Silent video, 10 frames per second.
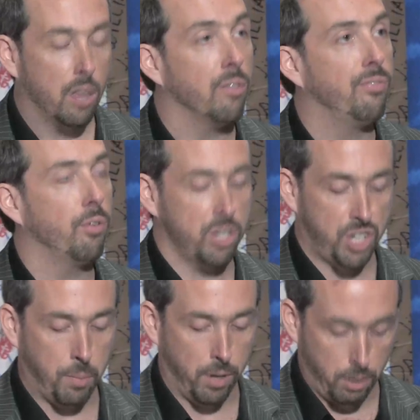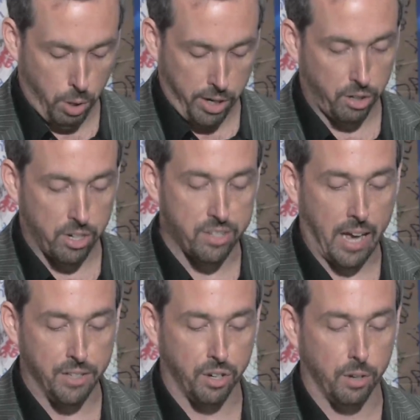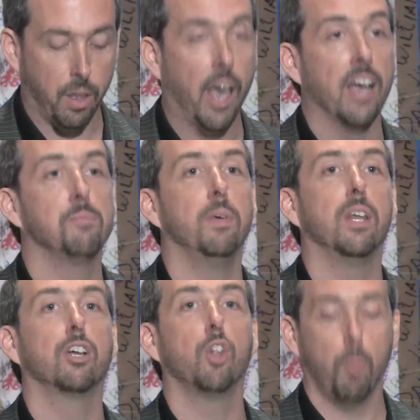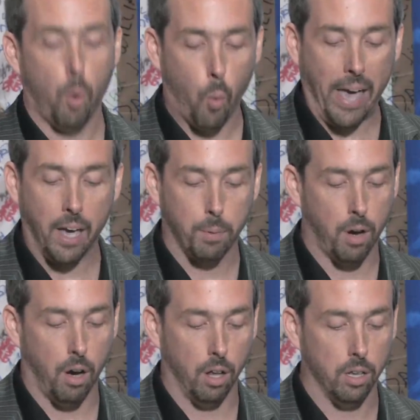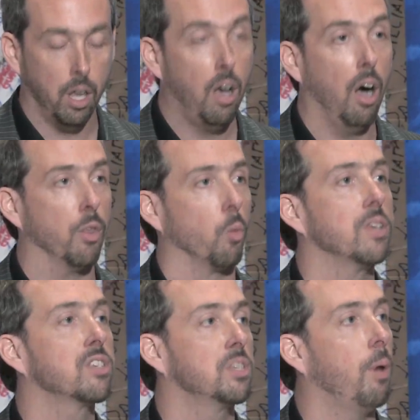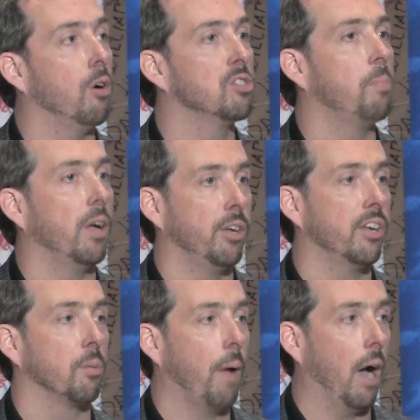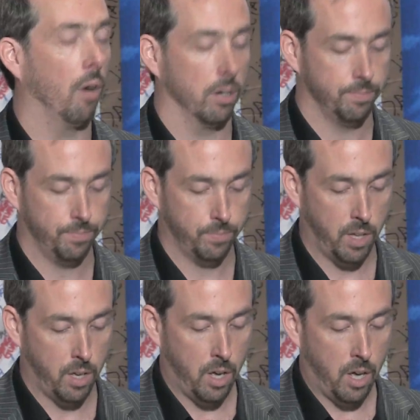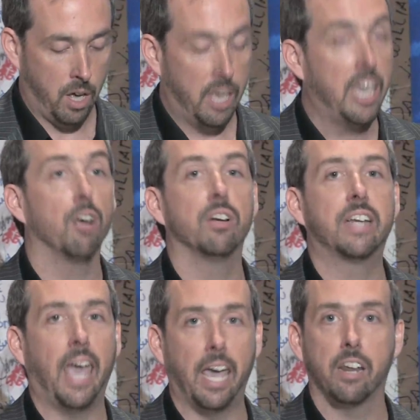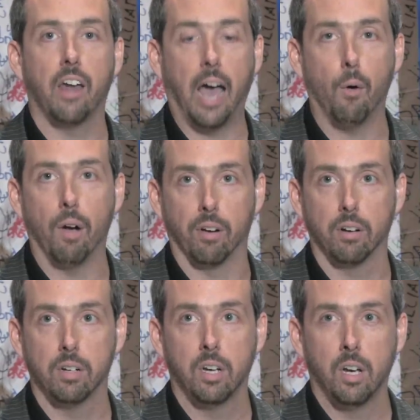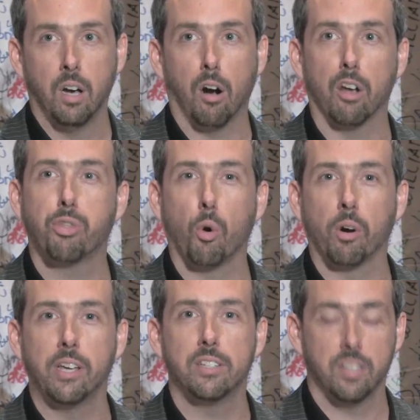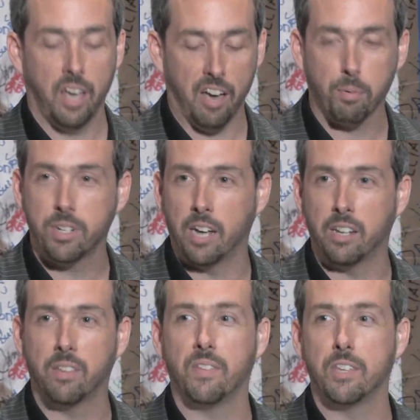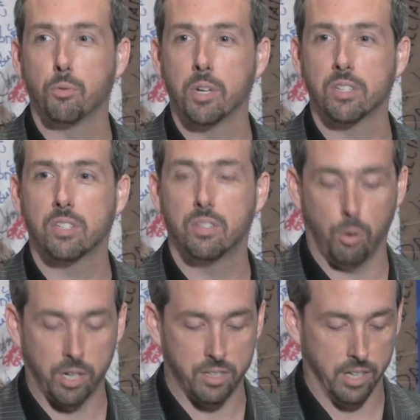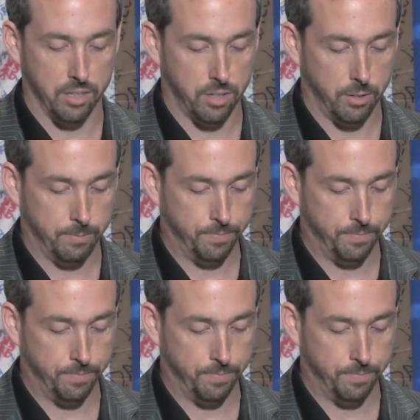The Fukushima nuclear disaster has been a global wake-up call on the risks posed by nuclear power. Here in Canada, however, our authorities have pretended that these risks don't exist.